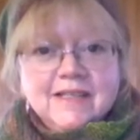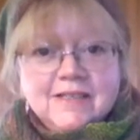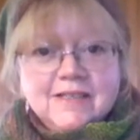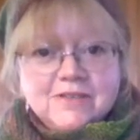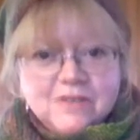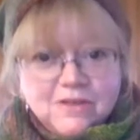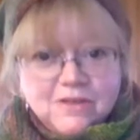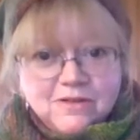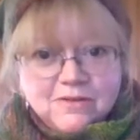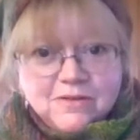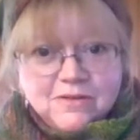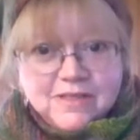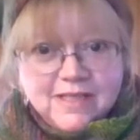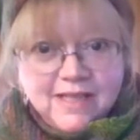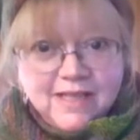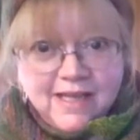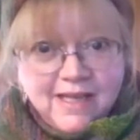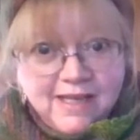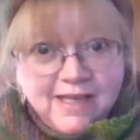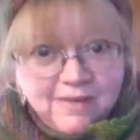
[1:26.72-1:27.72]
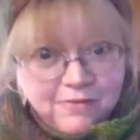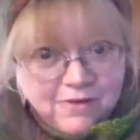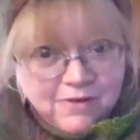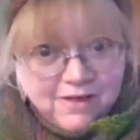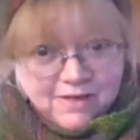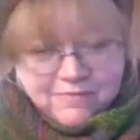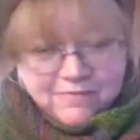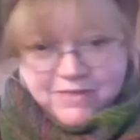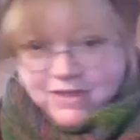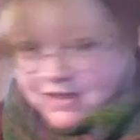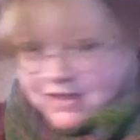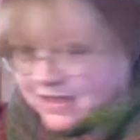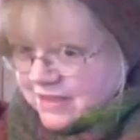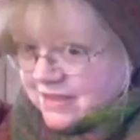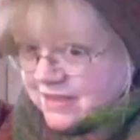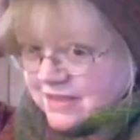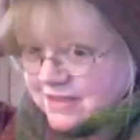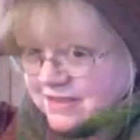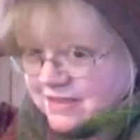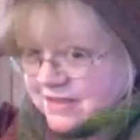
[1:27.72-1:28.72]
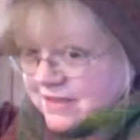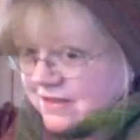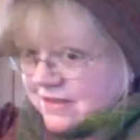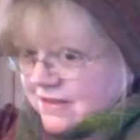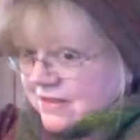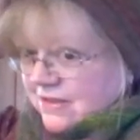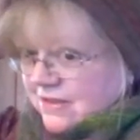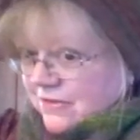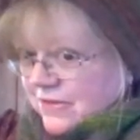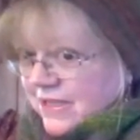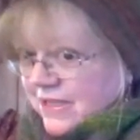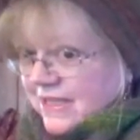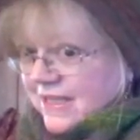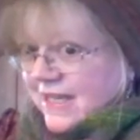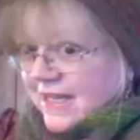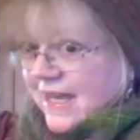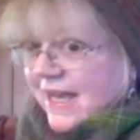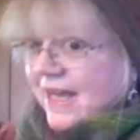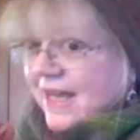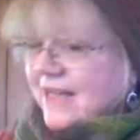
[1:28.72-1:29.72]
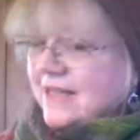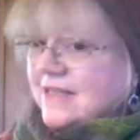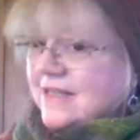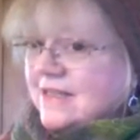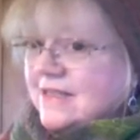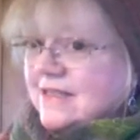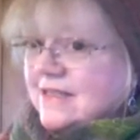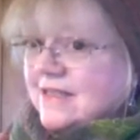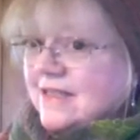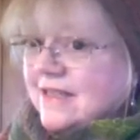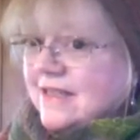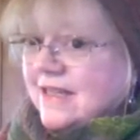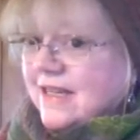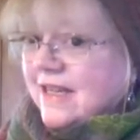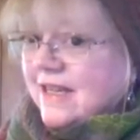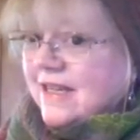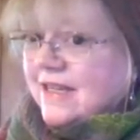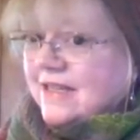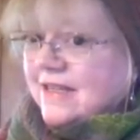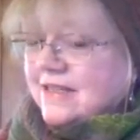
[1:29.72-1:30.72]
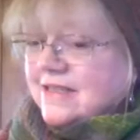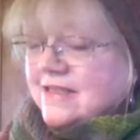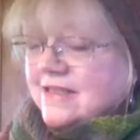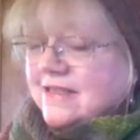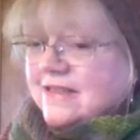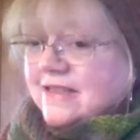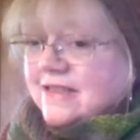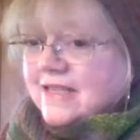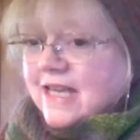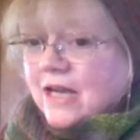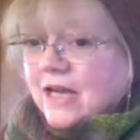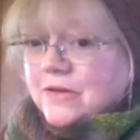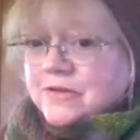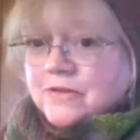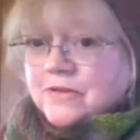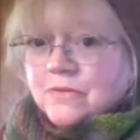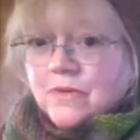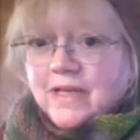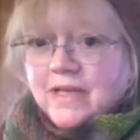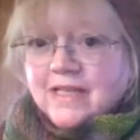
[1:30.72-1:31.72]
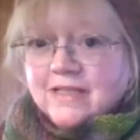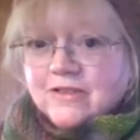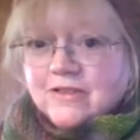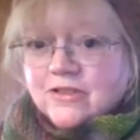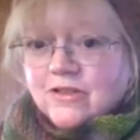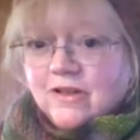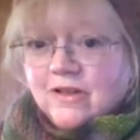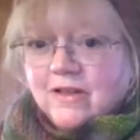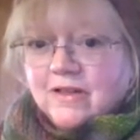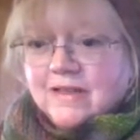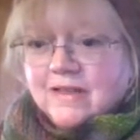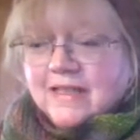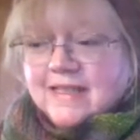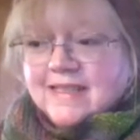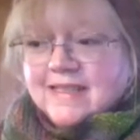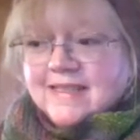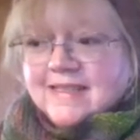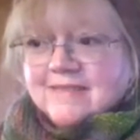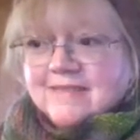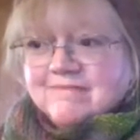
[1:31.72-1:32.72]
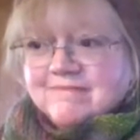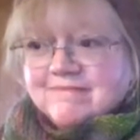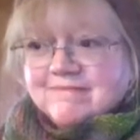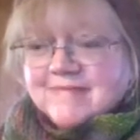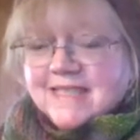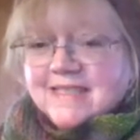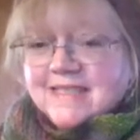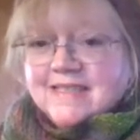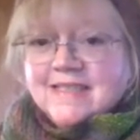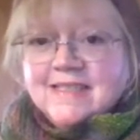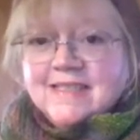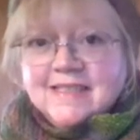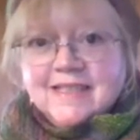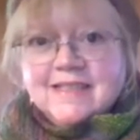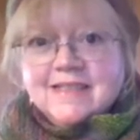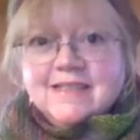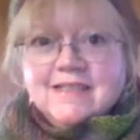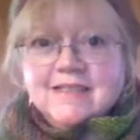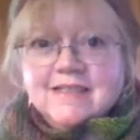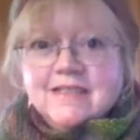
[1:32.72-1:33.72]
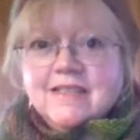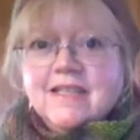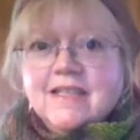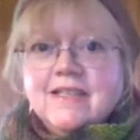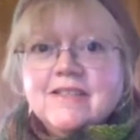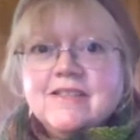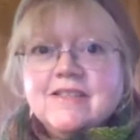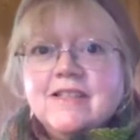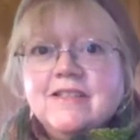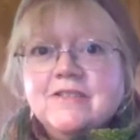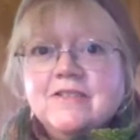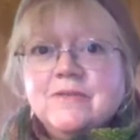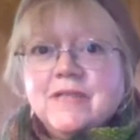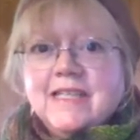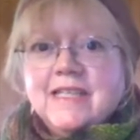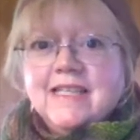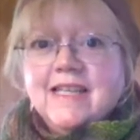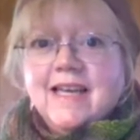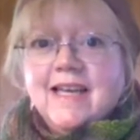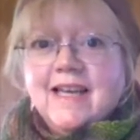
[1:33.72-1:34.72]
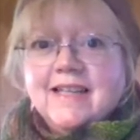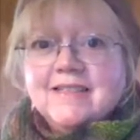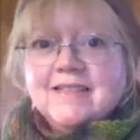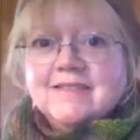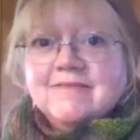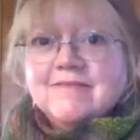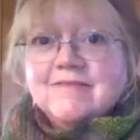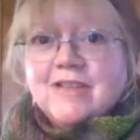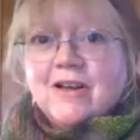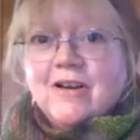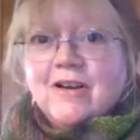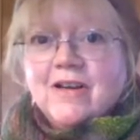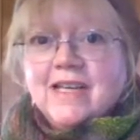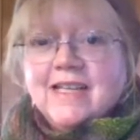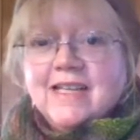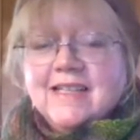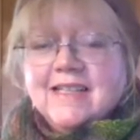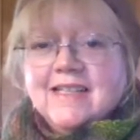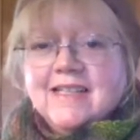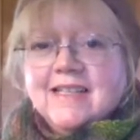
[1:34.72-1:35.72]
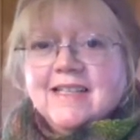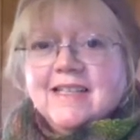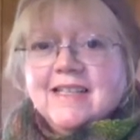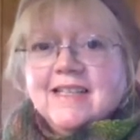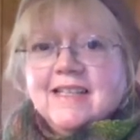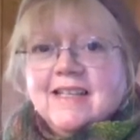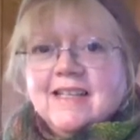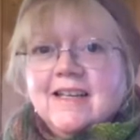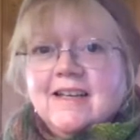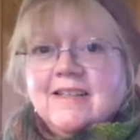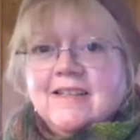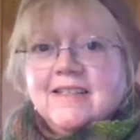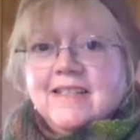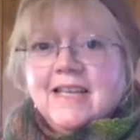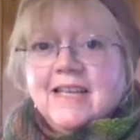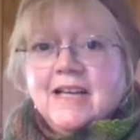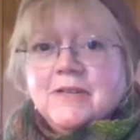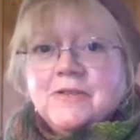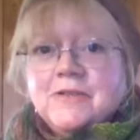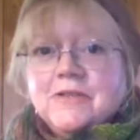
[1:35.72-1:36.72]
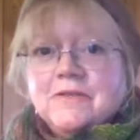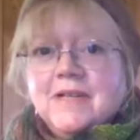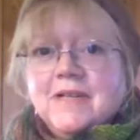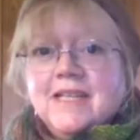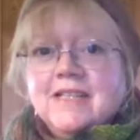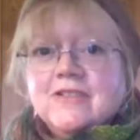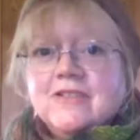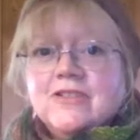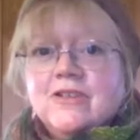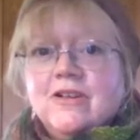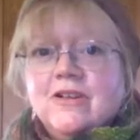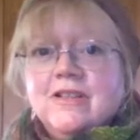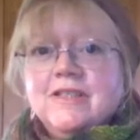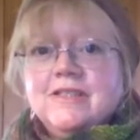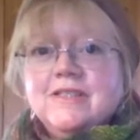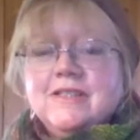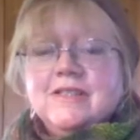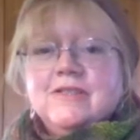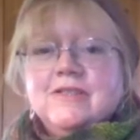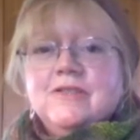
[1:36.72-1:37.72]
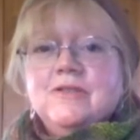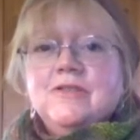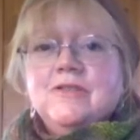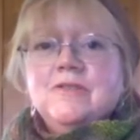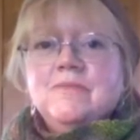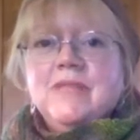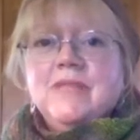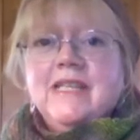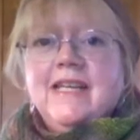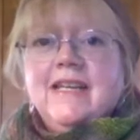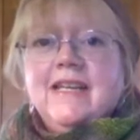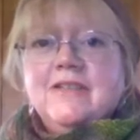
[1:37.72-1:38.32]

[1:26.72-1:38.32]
So today what I'm wearing is the Ricky hat and the Yowza Wayet shawl. I didn't get the details on the Ricky hat, sorry. The Yowza Wayet shawl is a Susan B.